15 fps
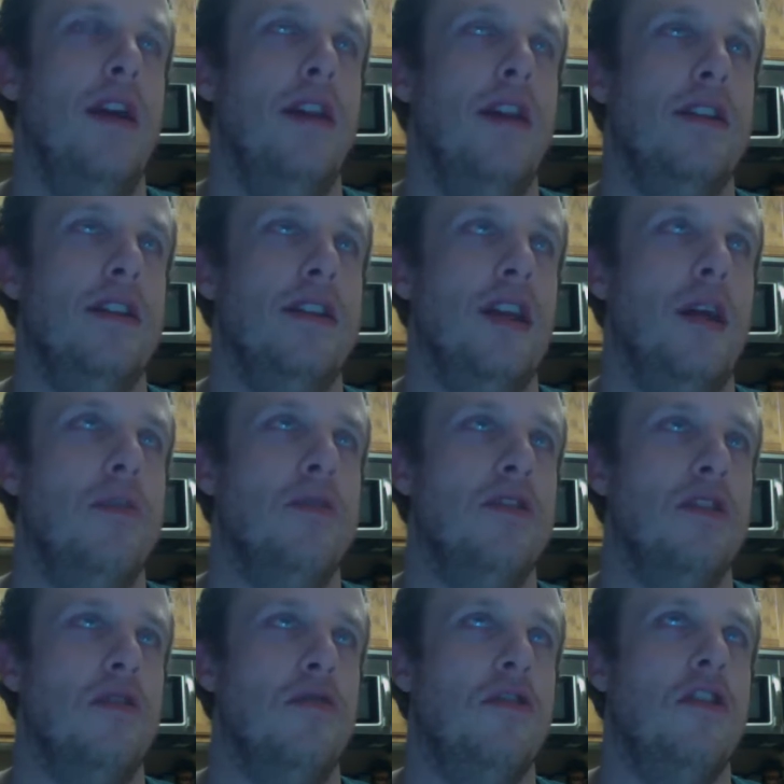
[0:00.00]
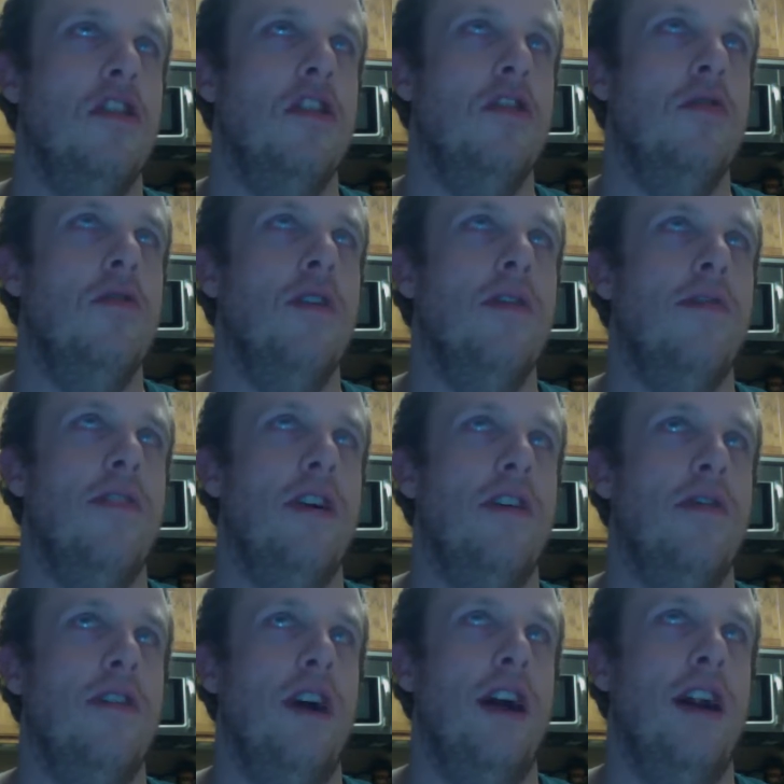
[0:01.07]
This is episode two of Fun
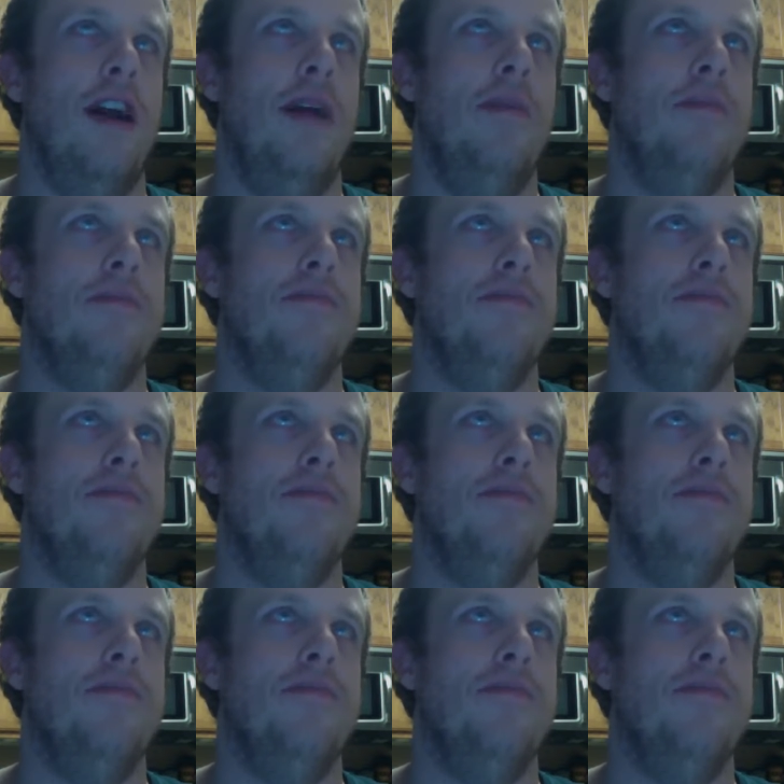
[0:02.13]
Friday.